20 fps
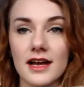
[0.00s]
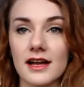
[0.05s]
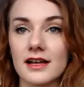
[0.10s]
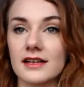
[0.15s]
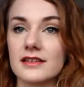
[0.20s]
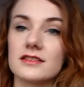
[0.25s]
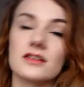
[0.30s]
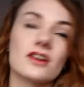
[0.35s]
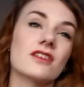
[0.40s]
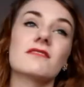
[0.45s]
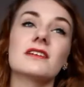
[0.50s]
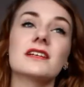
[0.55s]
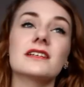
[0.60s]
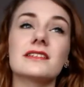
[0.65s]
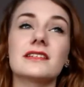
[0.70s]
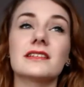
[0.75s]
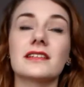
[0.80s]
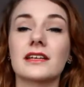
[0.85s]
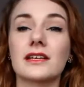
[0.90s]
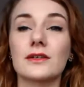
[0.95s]
And I really
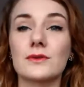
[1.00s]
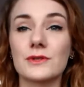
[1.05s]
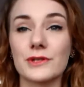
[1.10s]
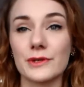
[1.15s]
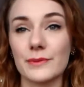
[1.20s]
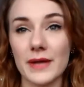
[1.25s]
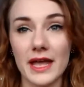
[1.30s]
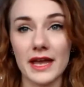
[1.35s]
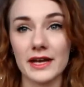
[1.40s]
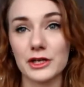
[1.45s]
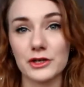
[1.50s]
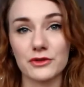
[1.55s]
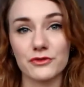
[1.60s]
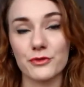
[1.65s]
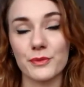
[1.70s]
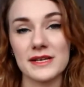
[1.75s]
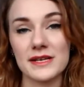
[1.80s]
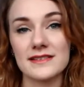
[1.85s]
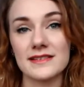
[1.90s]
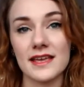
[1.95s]
didn't think it was going to be any good
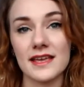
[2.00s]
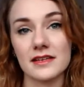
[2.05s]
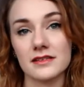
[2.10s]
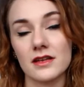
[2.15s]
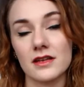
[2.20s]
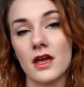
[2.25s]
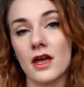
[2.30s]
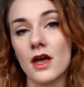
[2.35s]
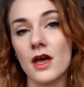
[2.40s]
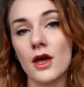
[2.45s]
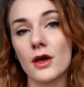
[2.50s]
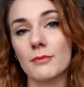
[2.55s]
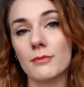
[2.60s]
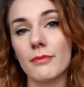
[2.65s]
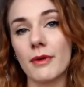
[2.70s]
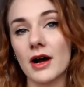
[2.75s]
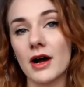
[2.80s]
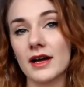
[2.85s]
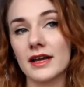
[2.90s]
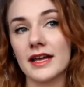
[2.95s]
for my skin,
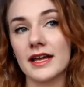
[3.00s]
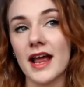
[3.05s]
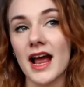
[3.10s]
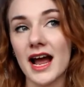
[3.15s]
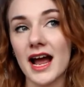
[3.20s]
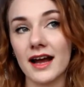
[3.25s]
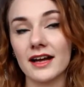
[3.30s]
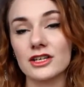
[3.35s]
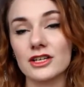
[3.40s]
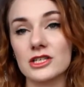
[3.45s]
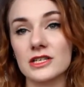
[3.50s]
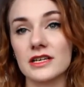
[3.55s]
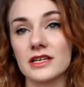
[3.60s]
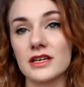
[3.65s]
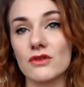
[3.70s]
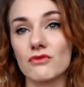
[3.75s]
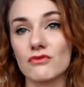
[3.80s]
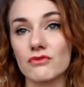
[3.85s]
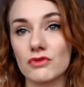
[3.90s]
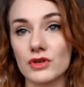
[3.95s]
but it
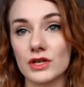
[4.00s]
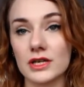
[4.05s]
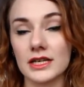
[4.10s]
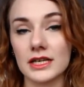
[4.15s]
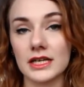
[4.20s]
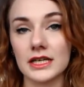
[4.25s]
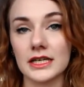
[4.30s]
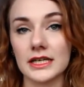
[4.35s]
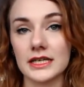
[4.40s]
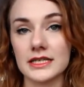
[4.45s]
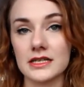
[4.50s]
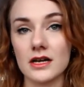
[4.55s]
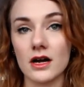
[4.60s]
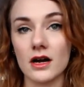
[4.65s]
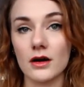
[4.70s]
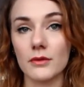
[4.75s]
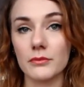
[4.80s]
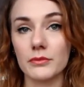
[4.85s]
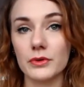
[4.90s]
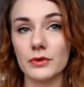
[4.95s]
actually really cleared it
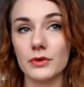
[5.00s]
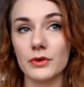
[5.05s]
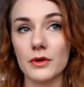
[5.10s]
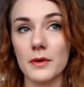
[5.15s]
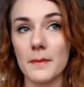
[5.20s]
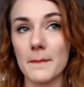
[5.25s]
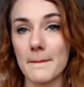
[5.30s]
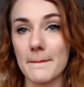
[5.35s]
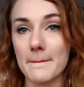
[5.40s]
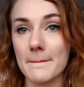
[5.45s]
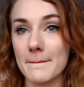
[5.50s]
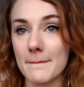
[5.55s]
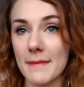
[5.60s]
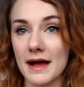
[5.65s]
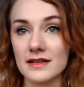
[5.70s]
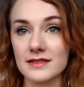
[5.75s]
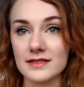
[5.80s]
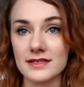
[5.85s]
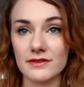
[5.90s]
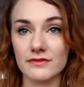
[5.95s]
up
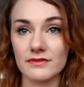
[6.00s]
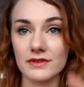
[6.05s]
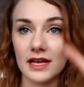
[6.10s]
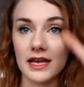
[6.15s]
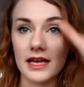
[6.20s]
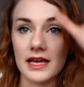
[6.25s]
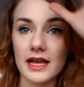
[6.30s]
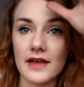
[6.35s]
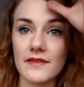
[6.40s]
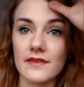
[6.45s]
massively.